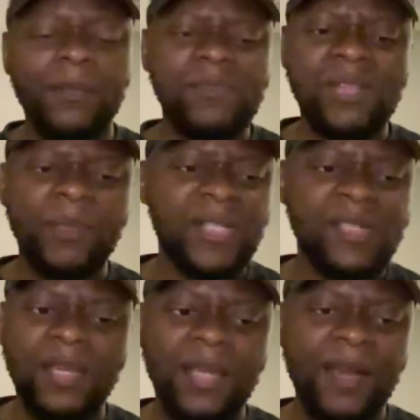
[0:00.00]

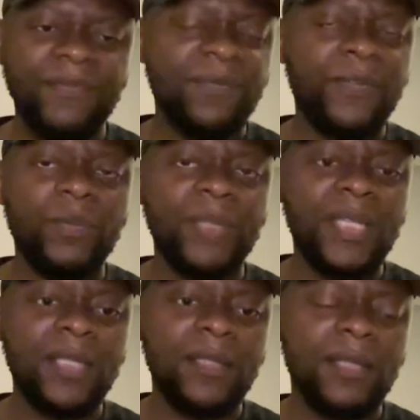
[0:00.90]
Somebody's going to have to fill
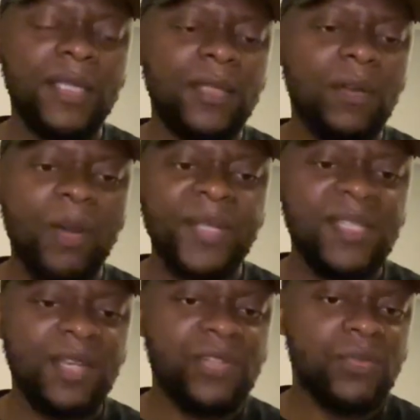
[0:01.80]
me in the comment
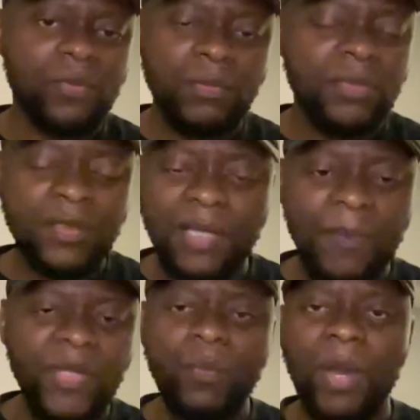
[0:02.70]
section, or
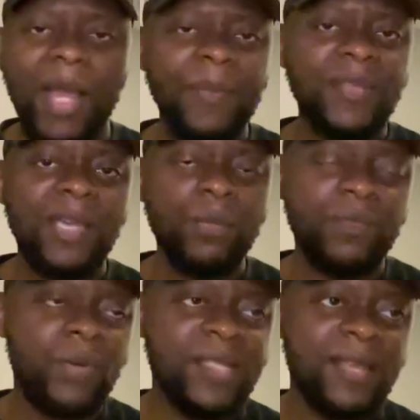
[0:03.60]
let me know what happened there
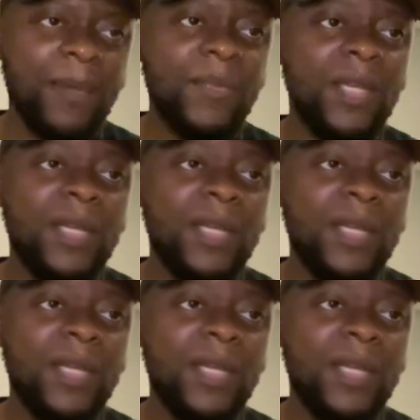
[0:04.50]
with West Ham.